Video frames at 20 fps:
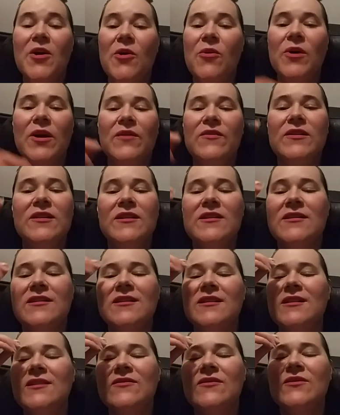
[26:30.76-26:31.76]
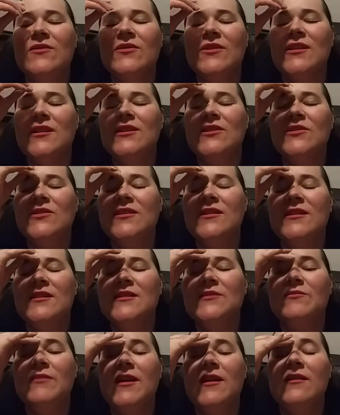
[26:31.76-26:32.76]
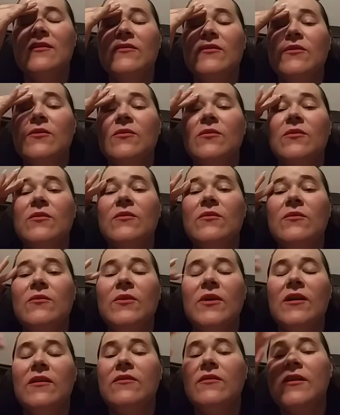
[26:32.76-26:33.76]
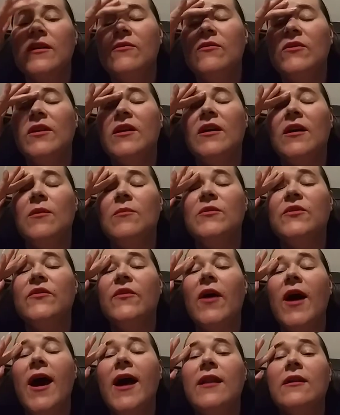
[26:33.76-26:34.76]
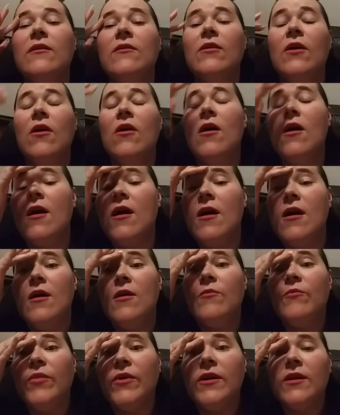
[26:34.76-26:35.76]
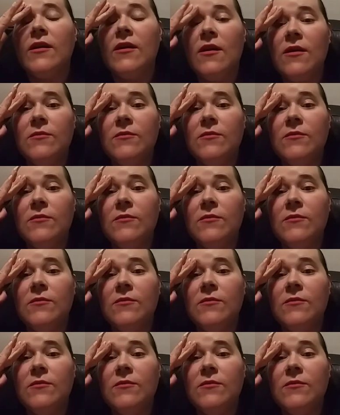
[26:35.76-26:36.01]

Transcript: Whatever evil really truly is made of, or wherever it comes from, I don't know. But,